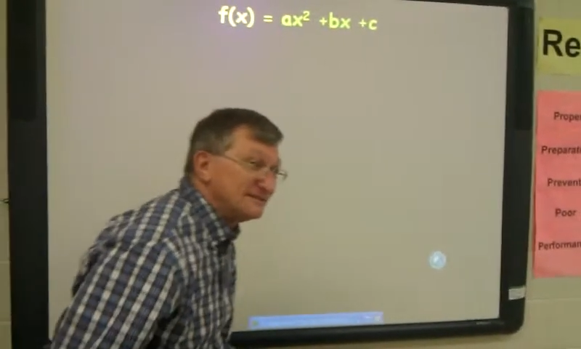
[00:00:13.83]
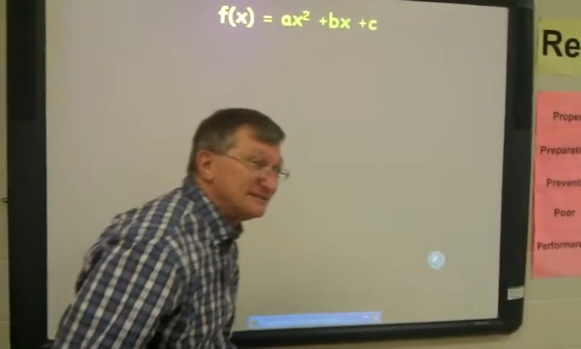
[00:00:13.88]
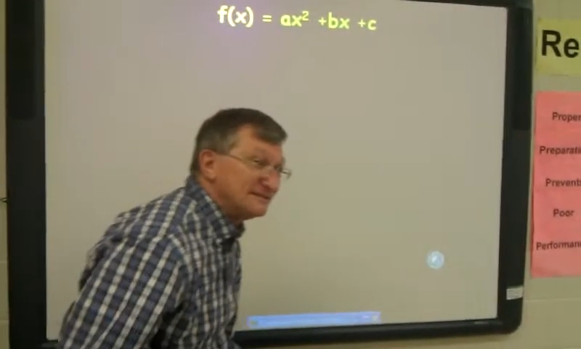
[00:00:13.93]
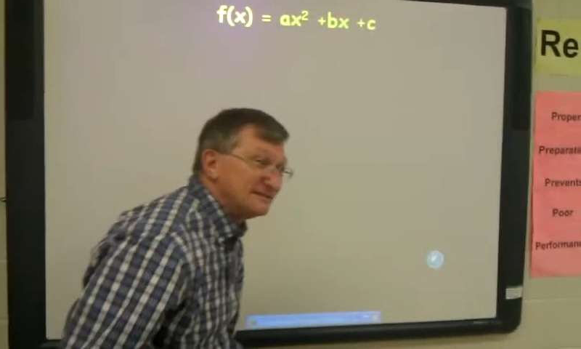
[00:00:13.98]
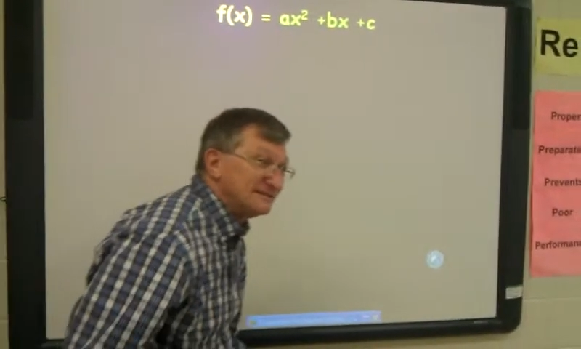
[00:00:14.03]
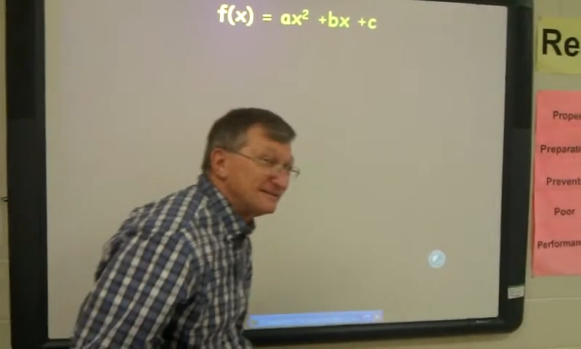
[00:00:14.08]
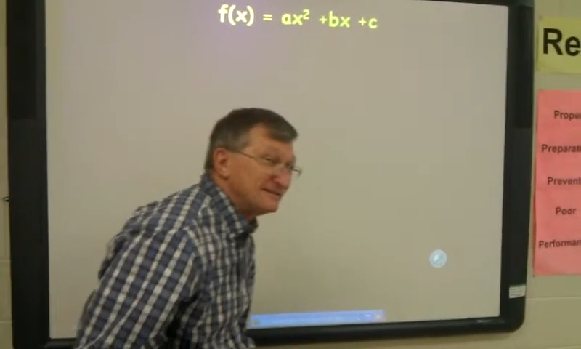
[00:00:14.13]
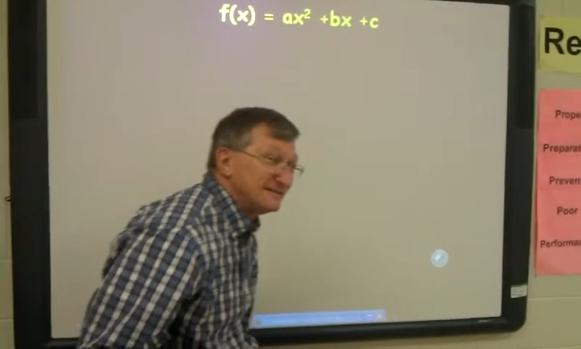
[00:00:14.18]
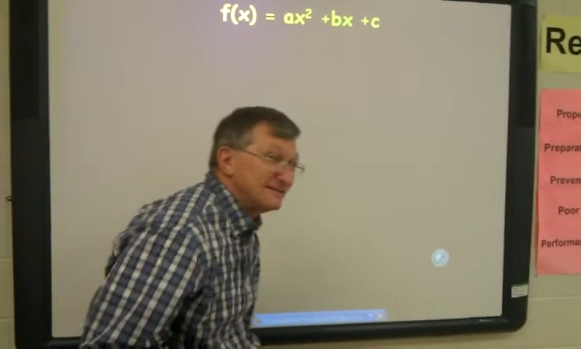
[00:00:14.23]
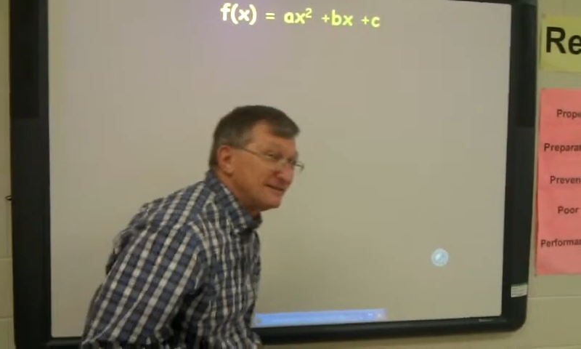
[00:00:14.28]

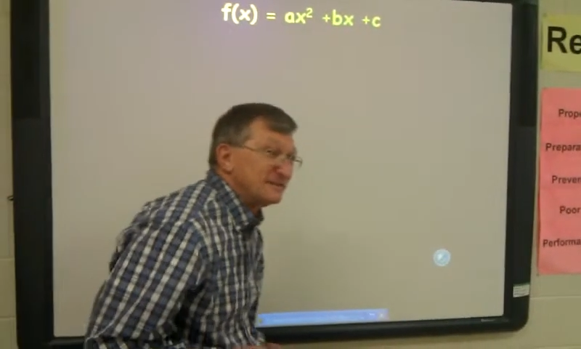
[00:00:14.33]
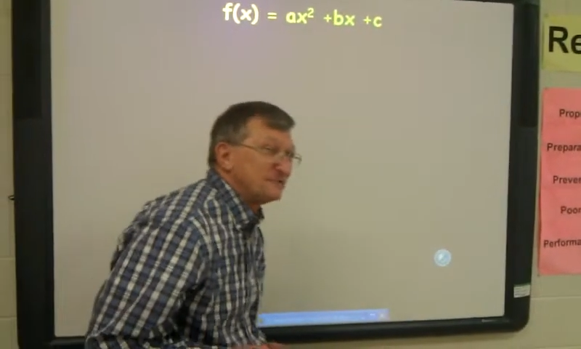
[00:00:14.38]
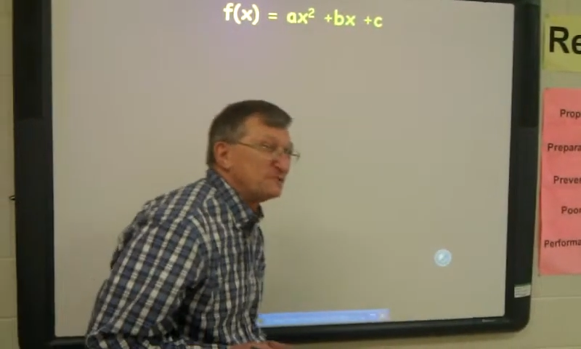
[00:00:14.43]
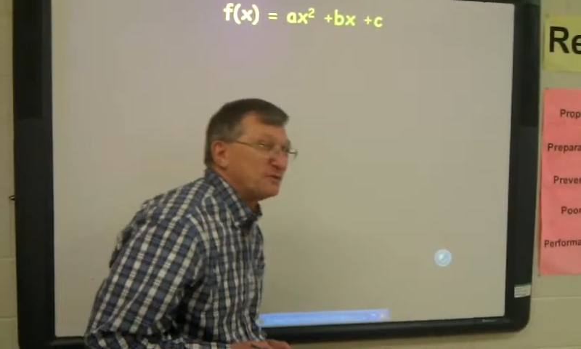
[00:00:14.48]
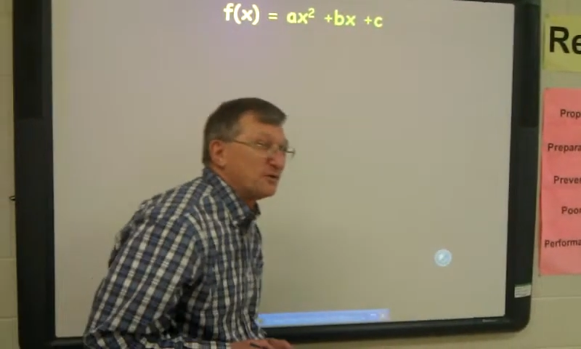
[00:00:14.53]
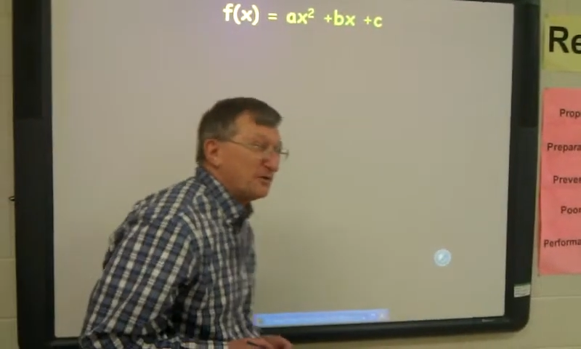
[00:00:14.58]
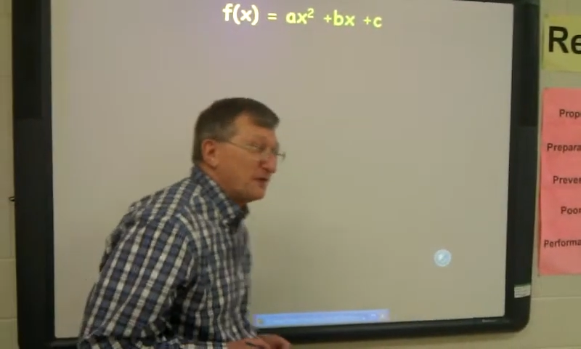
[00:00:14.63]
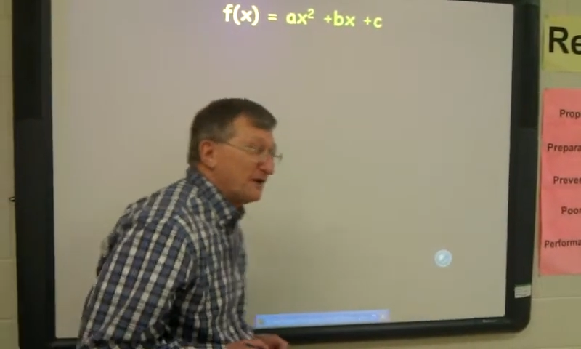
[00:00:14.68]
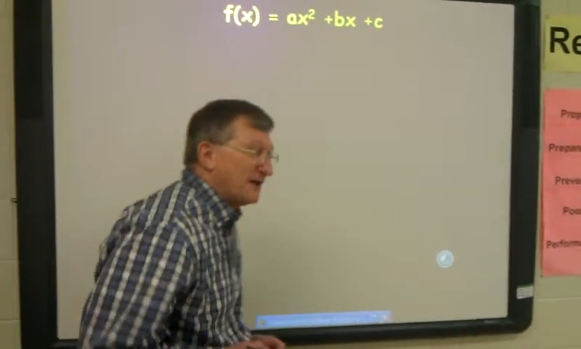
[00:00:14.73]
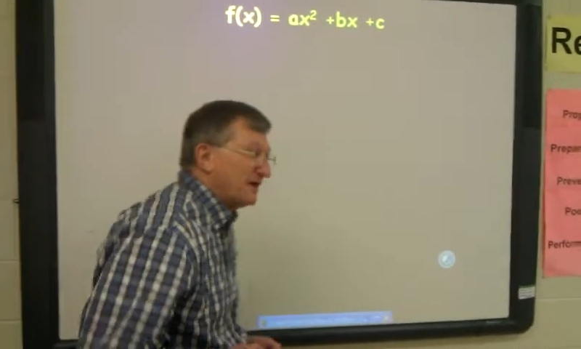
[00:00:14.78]
Parabola.
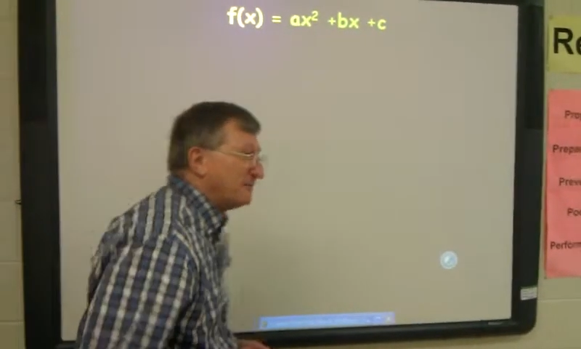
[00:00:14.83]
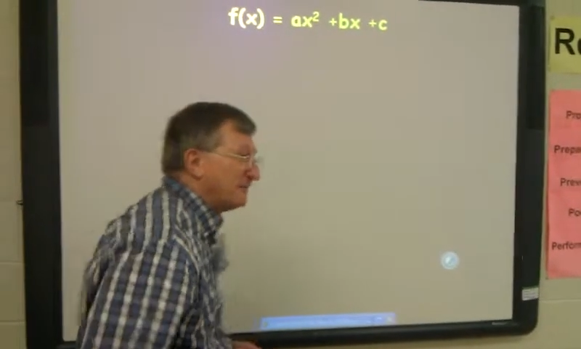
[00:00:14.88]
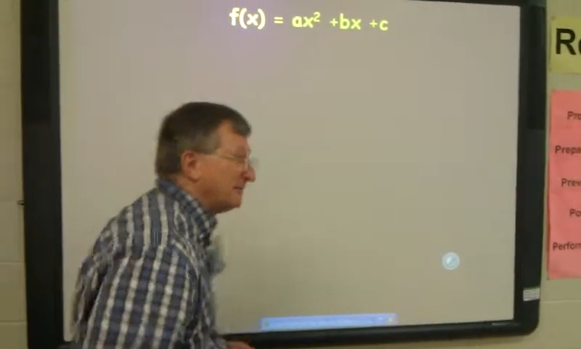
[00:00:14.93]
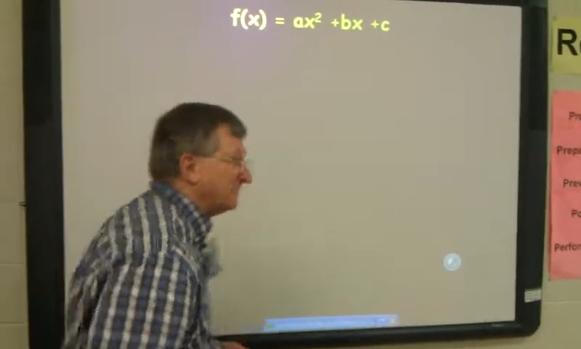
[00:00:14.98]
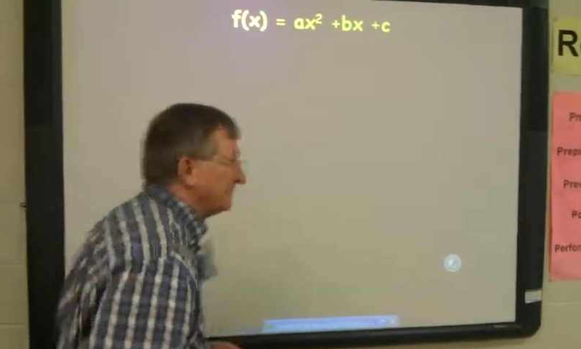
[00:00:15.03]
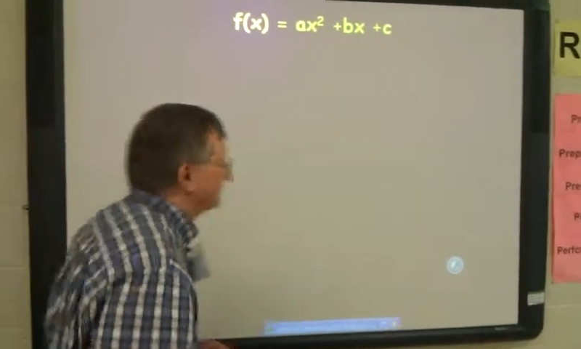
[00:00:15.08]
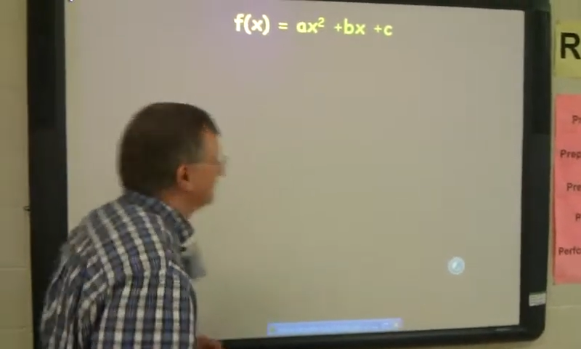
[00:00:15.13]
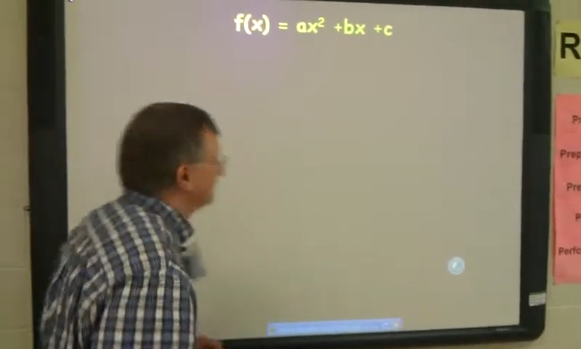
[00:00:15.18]
Parabola.